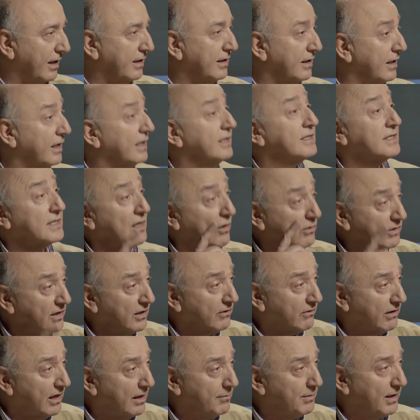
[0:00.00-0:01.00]
in Saudi
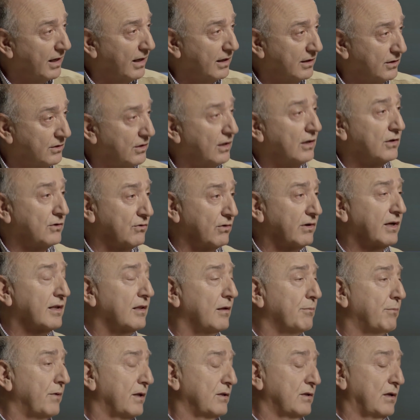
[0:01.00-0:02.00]
Arabia,
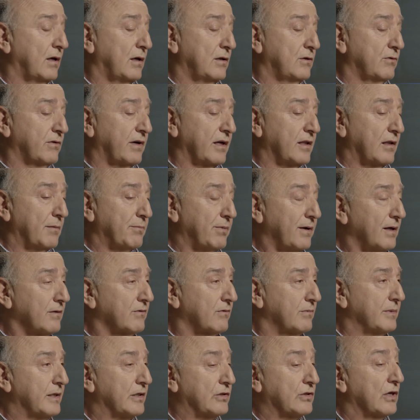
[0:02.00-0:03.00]
during the
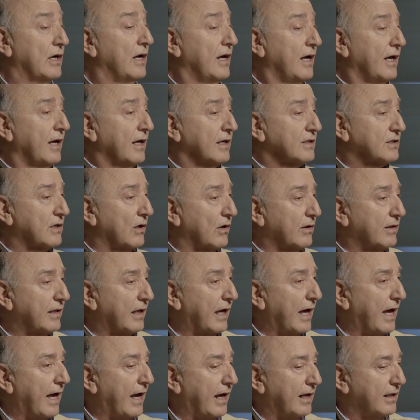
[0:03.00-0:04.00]
pilgrimage. So,
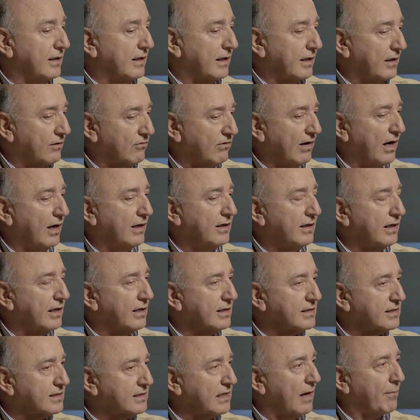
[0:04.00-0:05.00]
and Iran
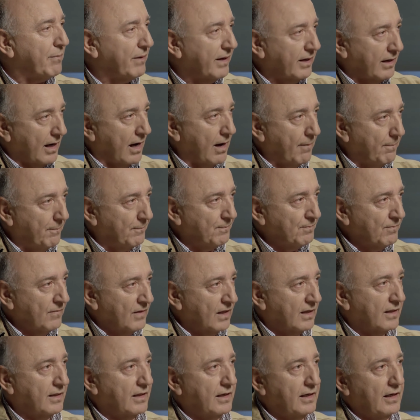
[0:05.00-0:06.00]
is stepping up
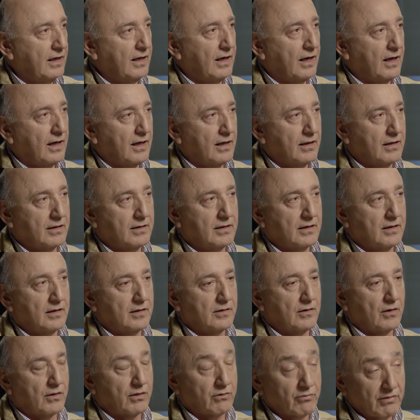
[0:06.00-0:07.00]

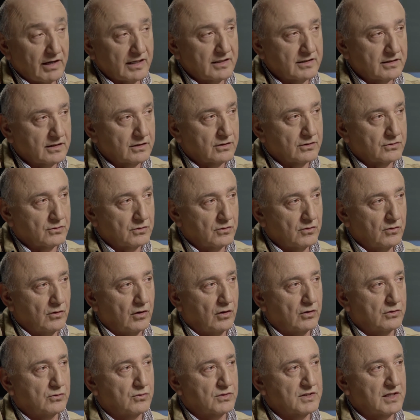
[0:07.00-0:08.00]
the threat
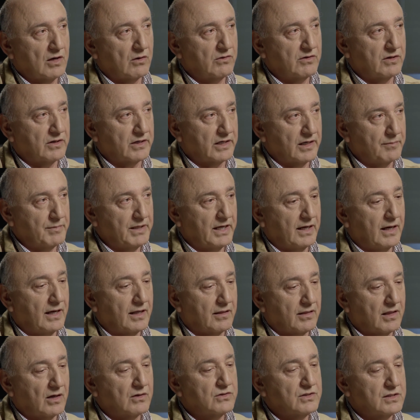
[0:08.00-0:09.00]
to Saudi Arabia,
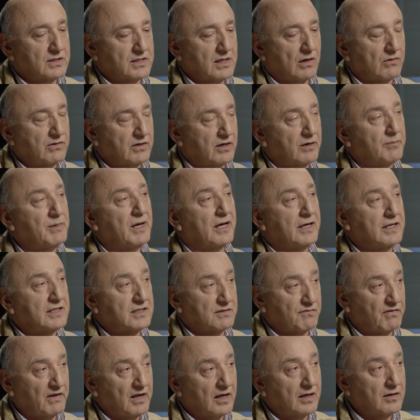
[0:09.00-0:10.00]
and Saudi Arabia
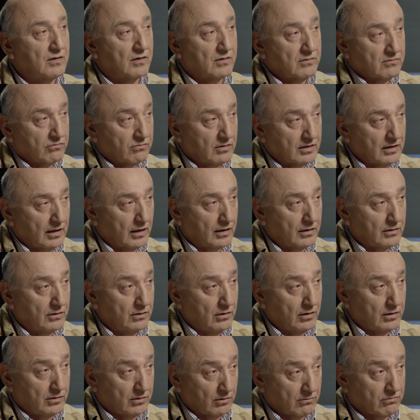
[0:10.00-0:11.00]
is feeling
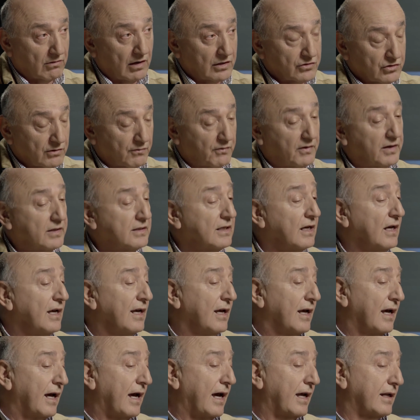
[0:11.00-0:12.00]
the crunch of it,
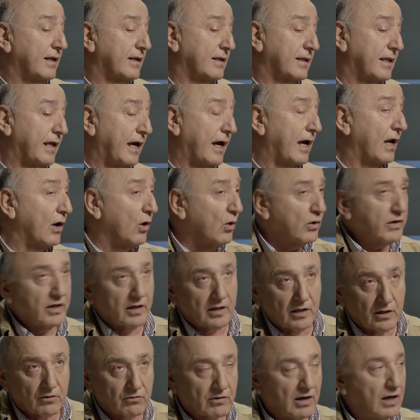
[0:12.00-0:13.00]
and they are
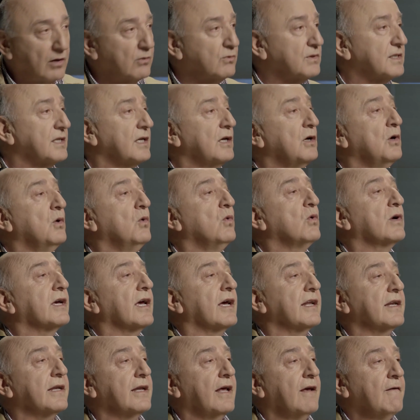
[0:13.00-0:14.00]
looking around to see who
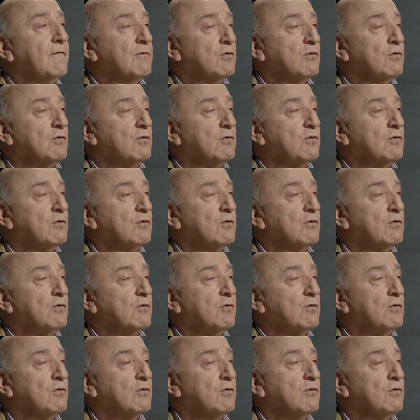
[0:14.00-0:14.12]
can